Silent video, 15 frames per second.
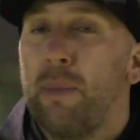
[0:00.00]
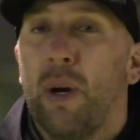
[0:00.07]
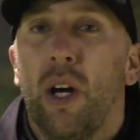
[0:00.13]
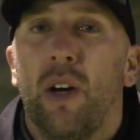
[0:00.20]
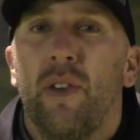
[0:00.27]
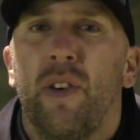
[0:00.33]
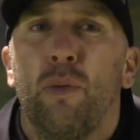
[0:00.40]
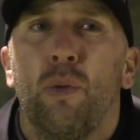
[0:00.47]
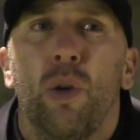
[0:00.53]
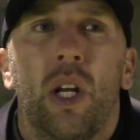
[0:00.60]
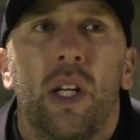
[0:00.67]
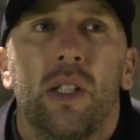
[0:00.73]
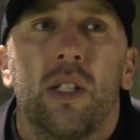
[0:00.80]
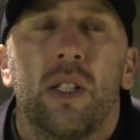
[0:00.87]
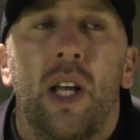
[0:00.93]
but I think what
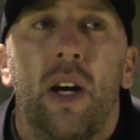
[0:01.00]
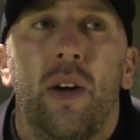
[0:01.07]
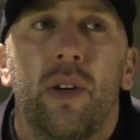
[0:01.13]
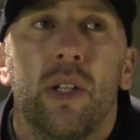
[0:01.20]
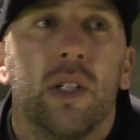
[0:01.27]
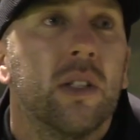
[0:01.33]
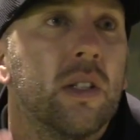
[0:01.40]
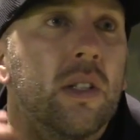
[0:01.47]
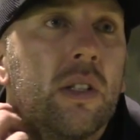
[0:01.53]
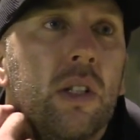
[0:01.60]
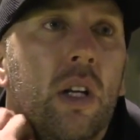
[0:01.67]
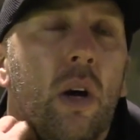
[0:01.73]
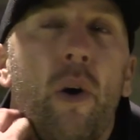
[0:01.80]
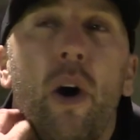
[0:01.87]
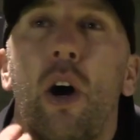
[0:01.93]
lets us down is,
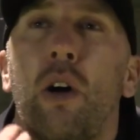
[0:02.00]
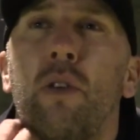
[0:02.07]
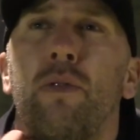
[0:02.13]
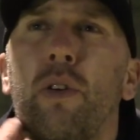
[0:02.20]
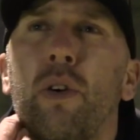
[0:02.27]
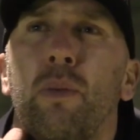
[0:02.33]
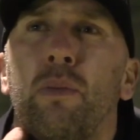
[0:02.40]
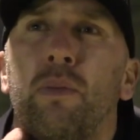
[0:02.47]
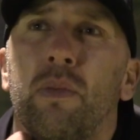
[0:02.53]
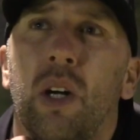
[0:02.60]
you know, our home form.